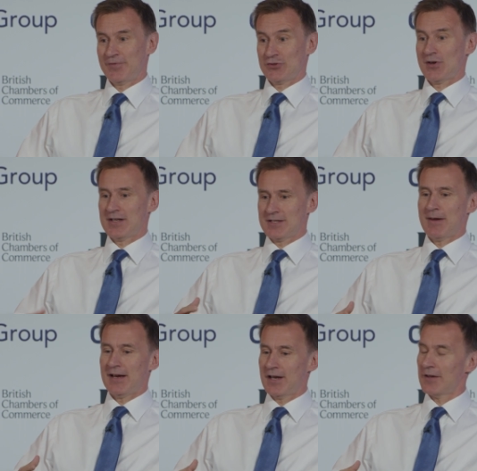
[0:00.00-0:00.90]
for trying to
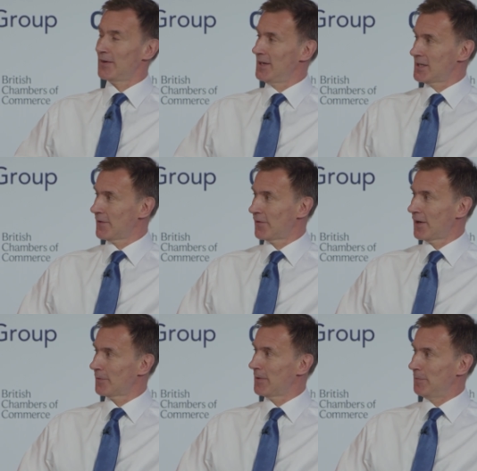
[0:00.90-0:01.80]
make life easier for
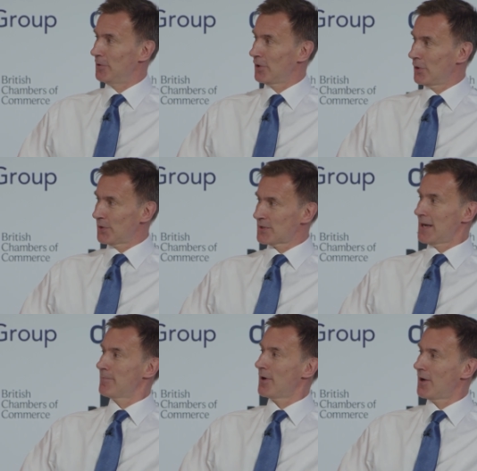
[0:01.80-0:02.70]
other people who go on the
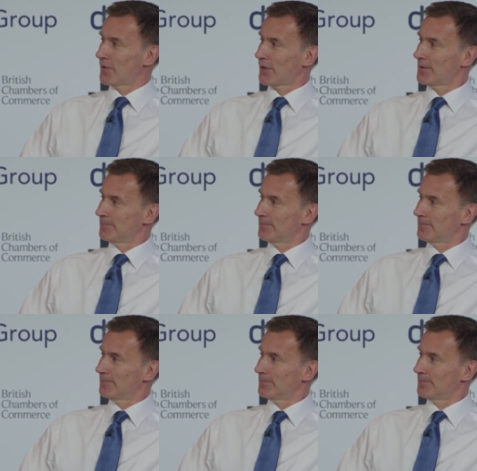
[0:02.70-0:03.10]
same path.